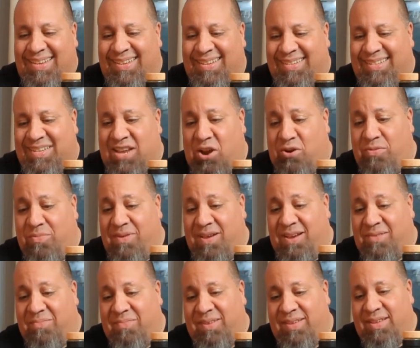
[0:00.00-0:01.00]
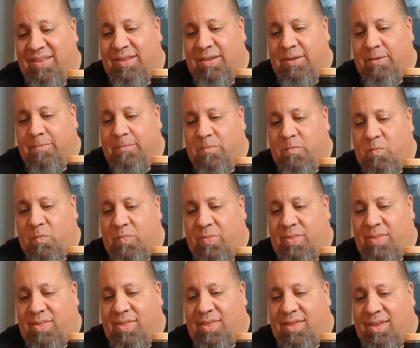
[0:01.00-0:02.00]
Sorry, babe.
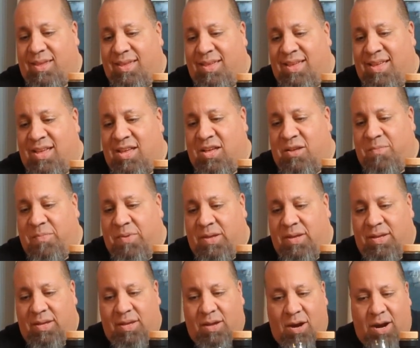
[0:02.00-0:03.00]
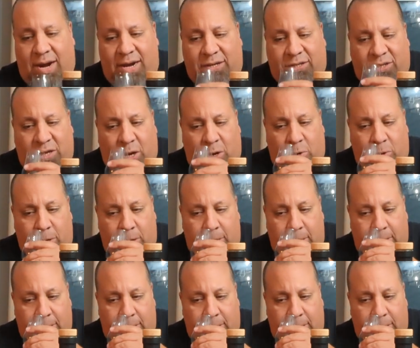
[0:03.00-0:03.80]
All right, so